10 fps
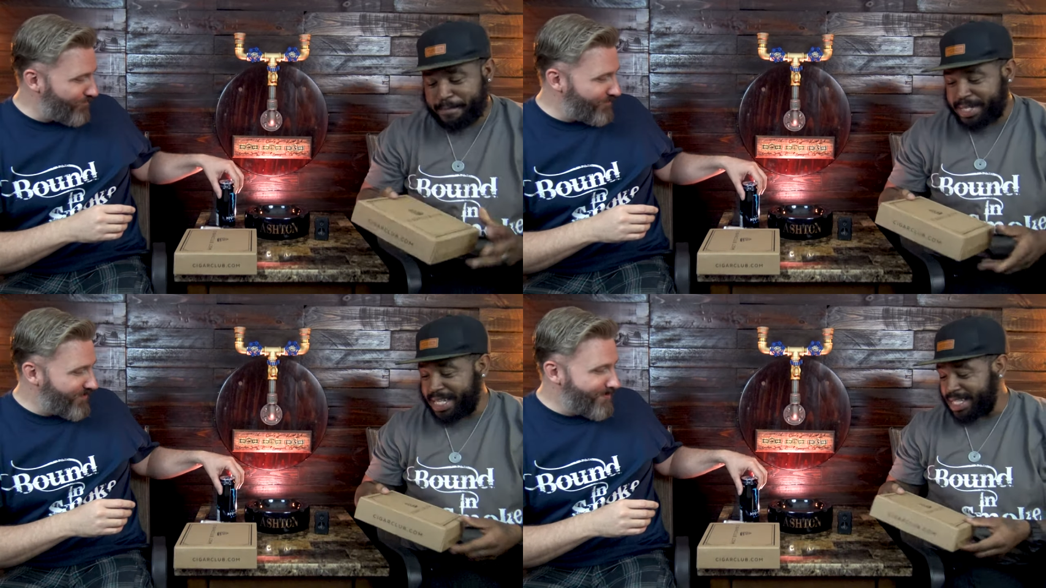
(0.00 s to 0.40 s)

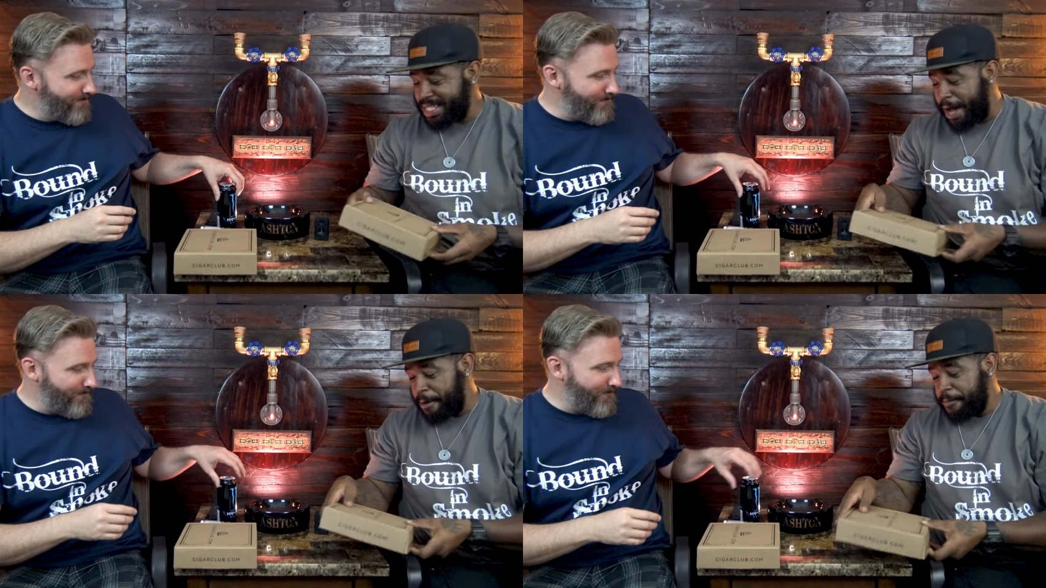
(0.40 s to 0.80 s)
Speaker 1: But check
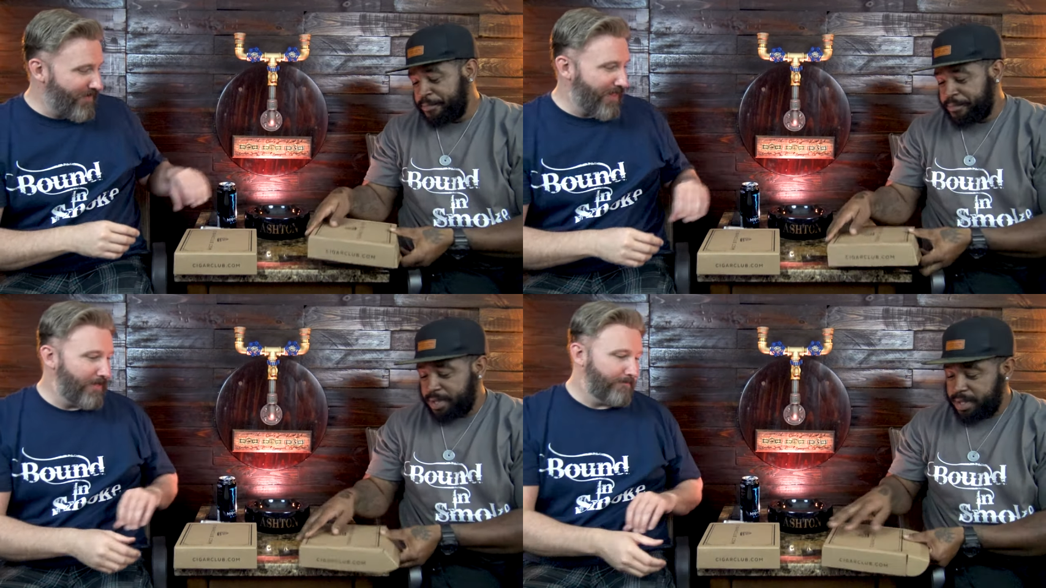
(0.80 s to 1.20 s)
this
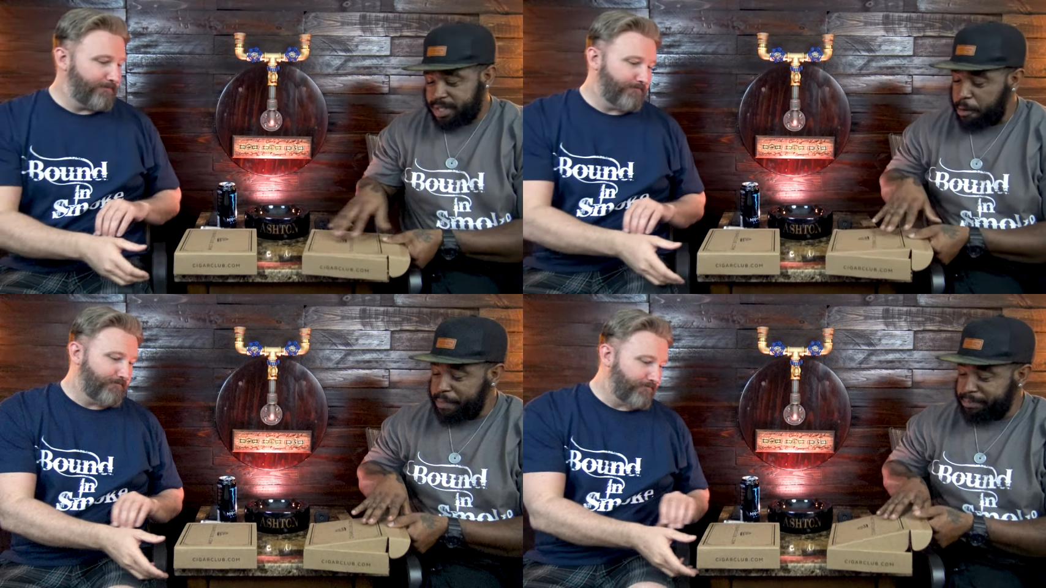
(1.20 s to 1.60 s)
out.
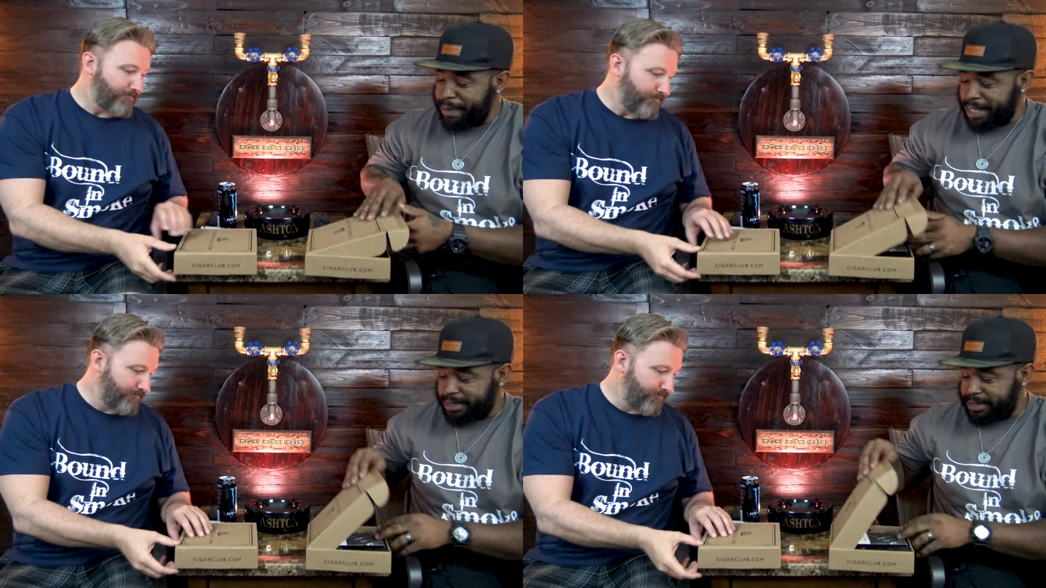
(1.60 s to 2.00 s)
Let's open
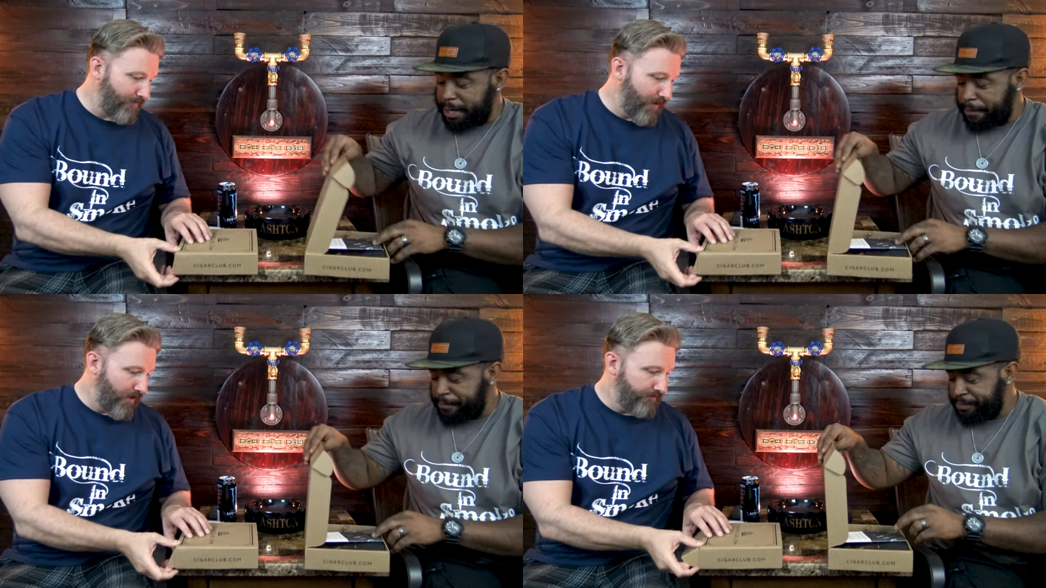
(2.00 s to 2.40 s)
these
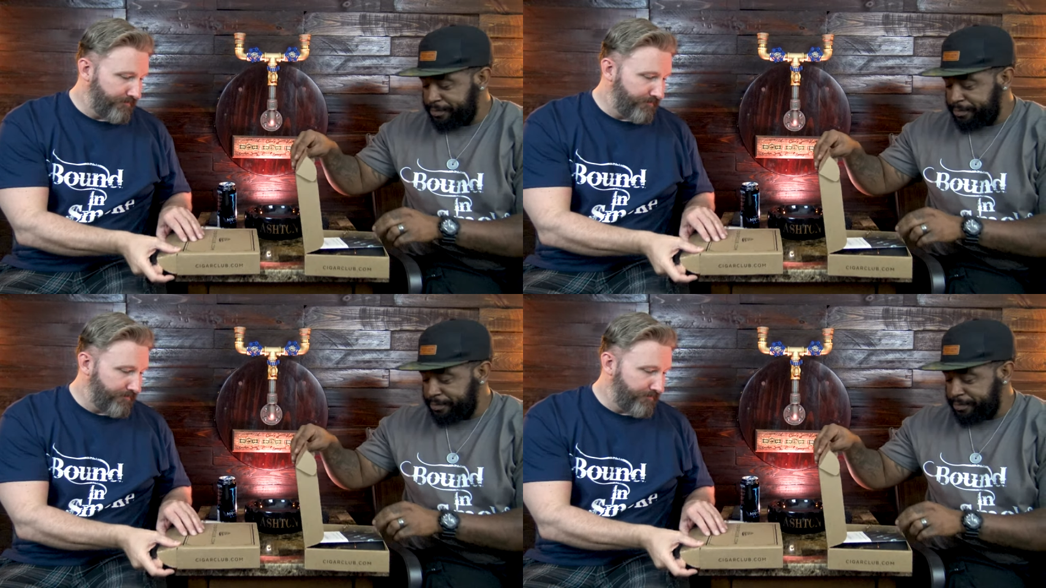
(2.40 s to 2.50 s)
boxes up.